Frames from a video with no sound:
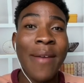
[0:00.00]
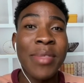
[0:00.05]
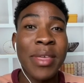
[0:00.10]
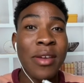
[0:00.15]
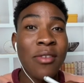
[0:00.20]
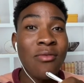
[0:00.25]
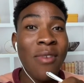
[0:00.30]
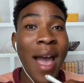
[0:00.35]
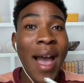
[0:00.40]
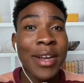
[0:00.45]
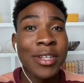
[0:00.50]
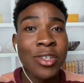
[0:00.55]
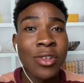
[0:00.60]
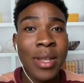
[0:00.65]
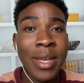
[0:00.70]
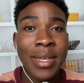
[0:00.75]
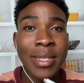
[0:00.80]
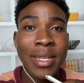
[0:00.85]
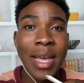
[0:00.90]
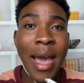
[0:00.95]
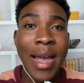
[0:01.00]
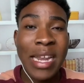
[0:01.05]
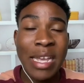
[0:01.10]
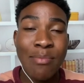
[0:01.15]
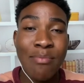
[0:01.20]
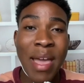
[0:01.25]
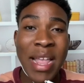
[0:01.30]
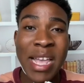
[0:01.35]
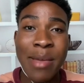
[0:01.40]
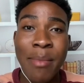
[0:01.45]
irrational anxiety
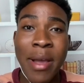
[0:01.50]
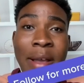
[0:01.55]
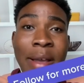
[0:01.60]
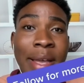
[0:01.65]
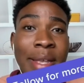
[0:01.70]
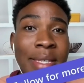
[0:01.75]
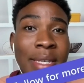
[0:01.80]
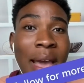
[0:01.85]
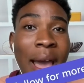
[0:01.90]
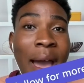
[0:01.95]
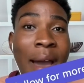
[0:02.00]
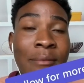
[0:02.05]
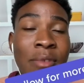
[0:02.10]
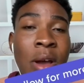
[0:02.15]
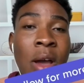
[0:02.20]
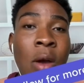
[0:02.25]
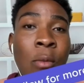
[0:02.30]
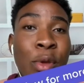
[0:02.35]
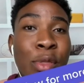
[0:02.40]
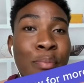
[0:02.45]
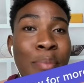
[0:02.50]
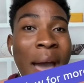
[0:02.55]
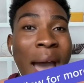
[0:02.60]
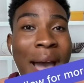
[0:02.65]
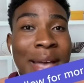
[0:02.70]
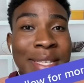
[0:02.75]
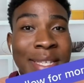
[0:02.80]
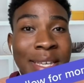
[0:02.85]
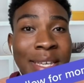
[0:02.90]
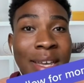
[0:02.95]
many Americans have with
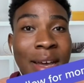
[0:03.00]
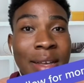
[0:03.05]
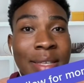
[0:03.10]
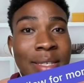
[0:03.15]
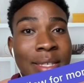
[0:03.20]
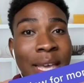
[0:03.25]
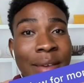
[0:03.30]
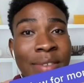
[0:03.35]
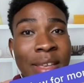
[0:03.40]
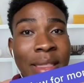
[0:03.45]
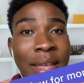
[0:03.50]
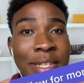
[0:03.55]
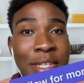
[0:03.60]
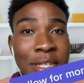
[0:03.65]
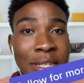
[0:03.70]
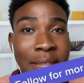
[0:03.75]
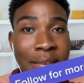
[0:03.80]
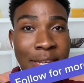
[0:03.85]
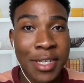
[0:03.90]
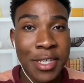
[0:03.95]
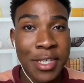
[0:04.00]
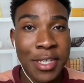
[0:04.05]
passing gun safety legislation.